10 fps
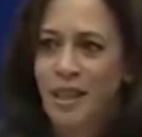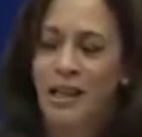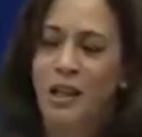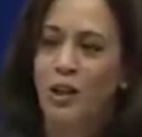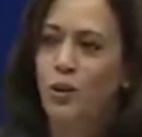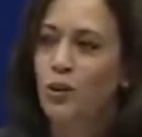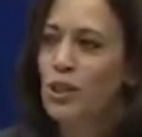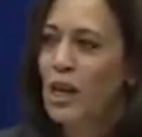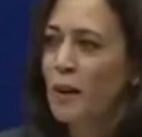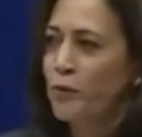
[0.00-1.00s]
They could
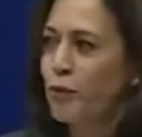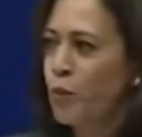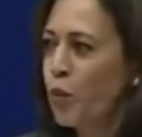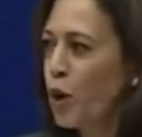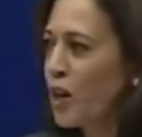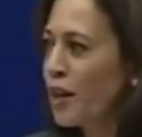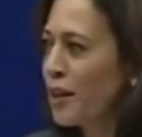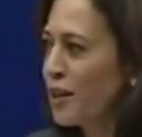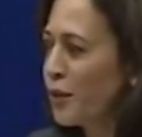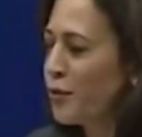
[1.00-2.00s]
lose time from work
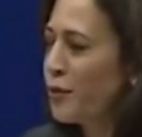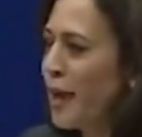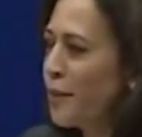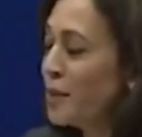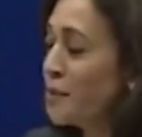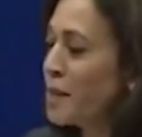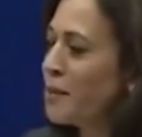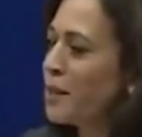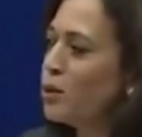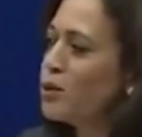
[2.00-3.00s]
and their family,
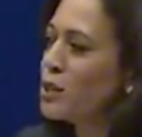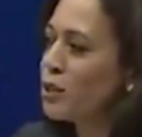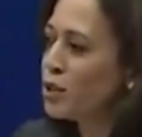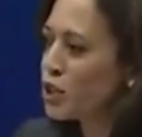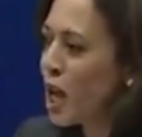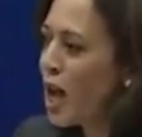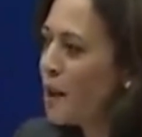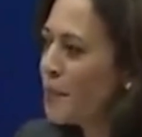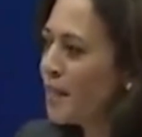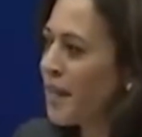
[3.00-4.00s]
maybe lose their
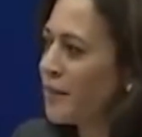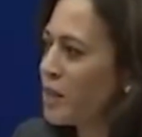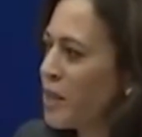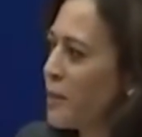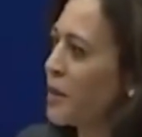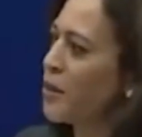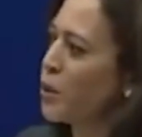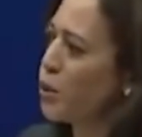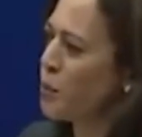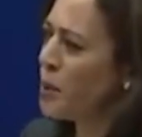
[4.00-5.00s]
job. They'd have to come out of their
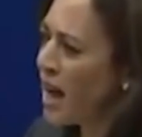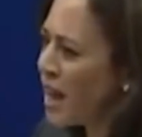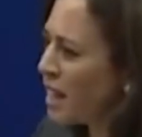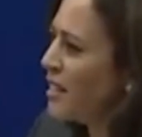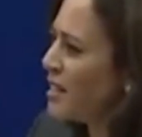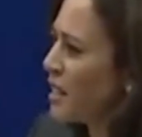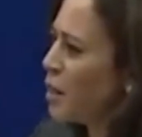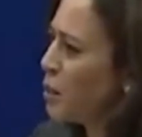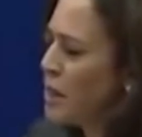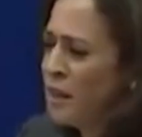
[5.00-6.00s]
own pocket to
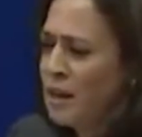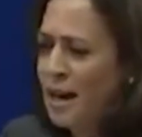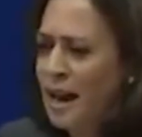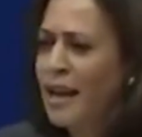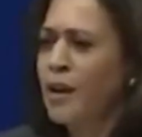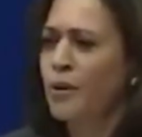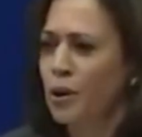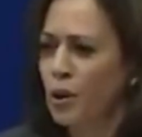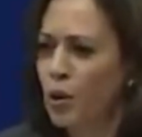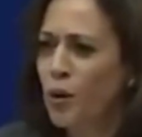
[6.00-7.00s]
help hire a
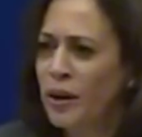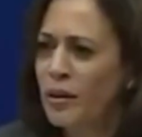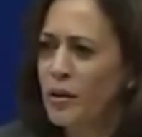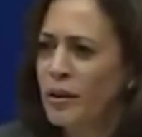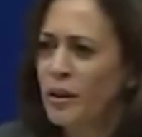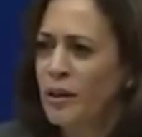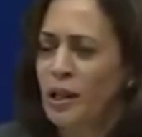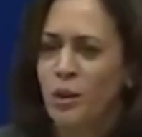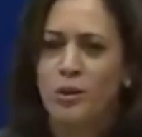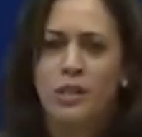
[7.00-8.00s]
lawyer.
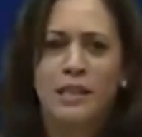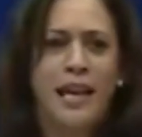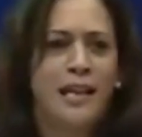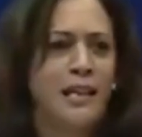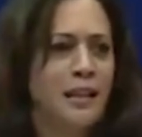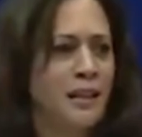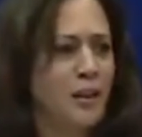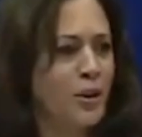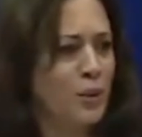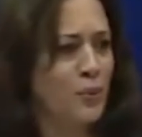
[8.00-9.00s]
They'd lose standing in
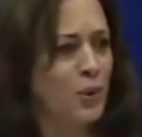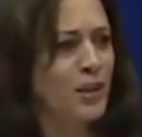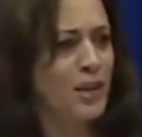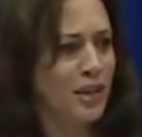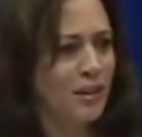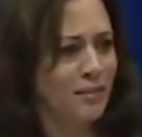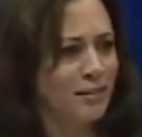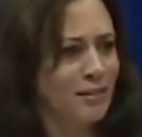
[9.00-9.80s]
their community.